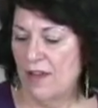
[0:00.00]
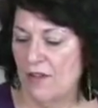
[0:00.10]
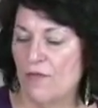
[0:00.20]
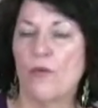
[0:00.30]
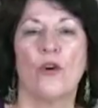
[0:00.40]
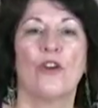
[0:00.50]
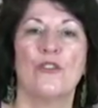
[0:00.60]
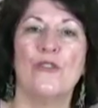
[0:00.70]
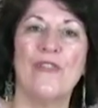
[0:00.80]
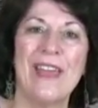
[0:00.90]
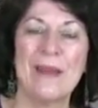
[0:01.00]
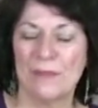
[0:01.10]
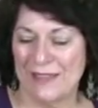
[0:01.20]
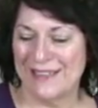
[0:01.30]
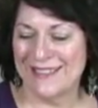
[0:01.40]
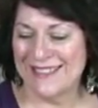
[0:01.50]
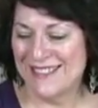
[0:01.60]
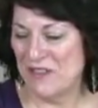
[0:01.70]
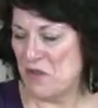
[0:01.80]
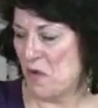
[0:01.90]
for 2 families
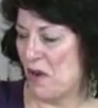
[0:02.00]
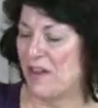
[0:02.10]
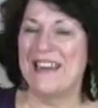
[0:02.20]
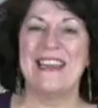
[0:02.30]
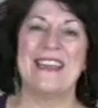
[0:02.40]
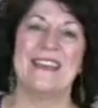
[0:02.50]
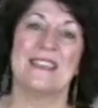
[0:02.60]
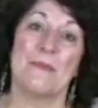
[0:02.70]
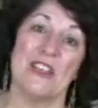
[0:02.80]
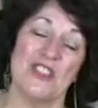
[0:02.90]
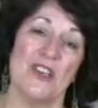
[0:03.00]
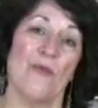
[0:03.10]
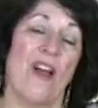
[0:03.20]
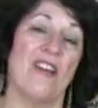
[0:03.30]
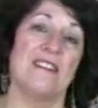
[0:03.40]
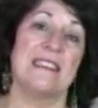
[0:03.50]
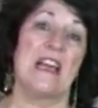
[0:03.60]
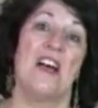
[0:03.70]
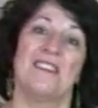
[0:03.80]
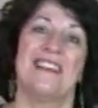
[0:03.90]
who are in need, especially around this
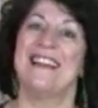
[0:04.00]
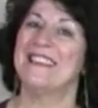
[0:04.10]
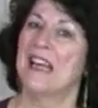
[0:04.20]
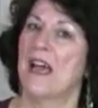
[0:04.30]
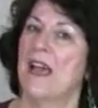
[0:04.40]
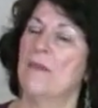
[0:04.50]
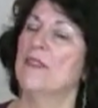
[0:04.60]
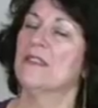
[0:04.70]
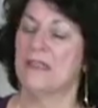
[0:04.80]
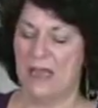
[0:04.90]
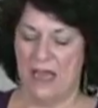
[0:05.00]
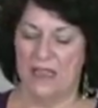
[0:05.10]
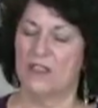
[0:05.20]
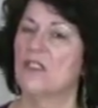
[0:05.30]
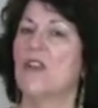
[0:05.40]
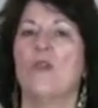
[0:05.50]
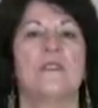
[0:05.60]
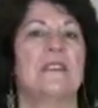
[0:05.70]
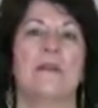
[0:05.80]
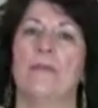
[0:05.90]
holiday time. It's so
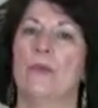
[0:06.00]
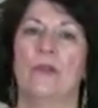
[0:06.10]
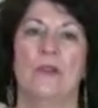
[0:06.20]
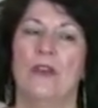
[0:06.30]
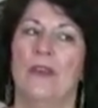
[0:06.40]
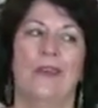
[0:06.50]
simple.